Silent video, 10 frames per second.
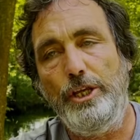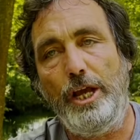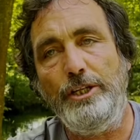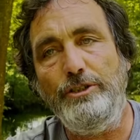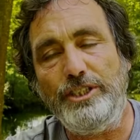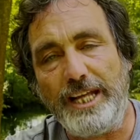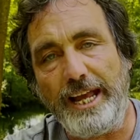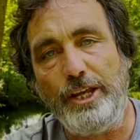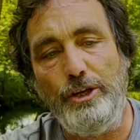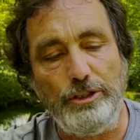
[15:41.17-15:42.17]
And you
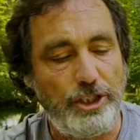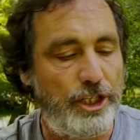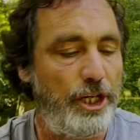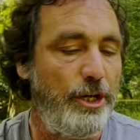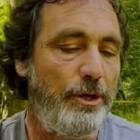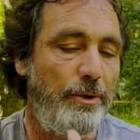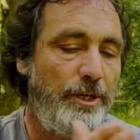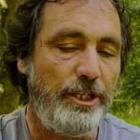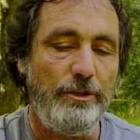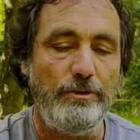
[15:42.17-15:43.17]
stand good to you,
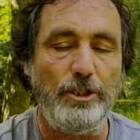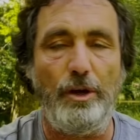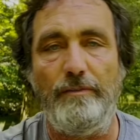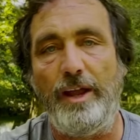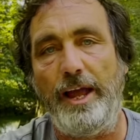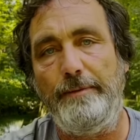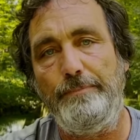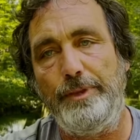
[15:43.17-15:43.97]
and you sort of like,